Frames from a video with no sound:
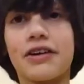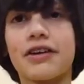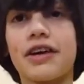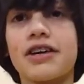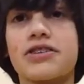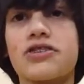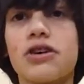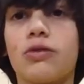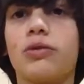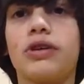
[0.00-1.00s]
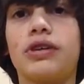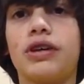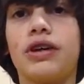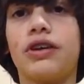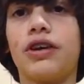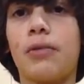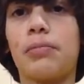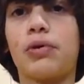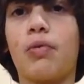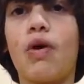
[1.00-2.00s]
Okay, so
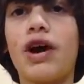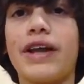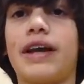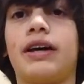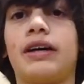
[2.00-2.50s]
number one.